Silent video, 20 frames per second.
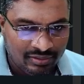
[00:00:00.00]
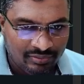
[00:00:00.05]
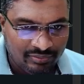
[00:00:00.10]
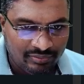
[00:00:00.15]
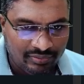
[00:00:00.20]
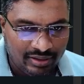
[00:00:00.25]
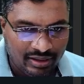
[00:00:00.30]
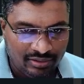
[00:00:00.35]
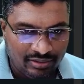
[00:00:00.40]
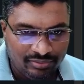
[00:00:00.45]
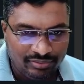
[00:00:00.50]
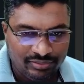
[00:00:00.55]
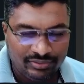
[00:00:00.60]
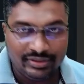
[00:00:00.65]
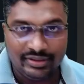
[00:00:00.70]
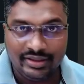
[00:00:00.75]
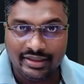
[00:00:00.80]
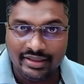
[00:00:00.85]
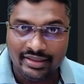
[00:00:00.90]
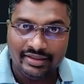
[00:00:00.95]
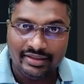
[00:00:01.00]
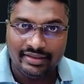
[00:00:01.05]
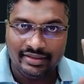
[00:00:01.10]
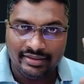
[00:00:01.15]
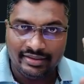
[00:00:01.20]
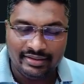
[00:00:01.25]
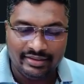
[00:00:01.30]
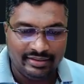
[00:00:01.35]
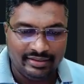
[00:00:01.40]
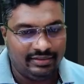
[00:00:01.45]
we have 3
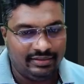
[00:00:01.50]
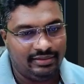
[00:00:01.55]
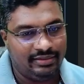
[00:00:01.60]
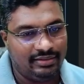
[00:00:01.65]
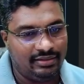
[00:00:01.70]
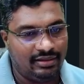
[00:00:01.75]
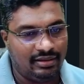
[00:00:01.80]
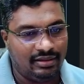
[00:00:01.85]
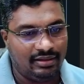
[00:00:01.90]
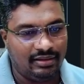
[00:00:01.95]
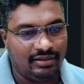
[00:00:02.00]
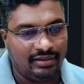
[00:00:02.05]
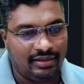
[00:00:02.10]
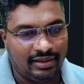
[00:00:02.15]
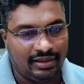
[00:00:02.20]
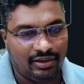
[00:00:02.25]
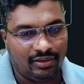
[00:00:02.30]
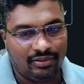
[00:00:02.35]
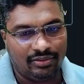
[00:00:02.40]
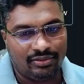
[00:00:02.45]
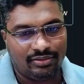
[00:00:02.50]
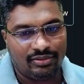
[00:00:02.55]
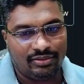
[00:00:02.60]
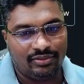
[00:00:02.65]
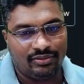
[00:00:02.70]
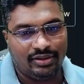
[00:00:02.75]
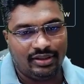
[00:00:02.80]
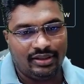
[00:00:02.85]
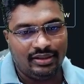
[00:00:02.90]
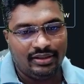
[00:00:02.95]
records.
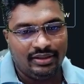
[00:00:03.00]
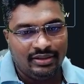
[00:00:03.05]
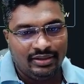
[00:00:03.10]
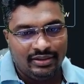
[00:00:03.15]
Okay.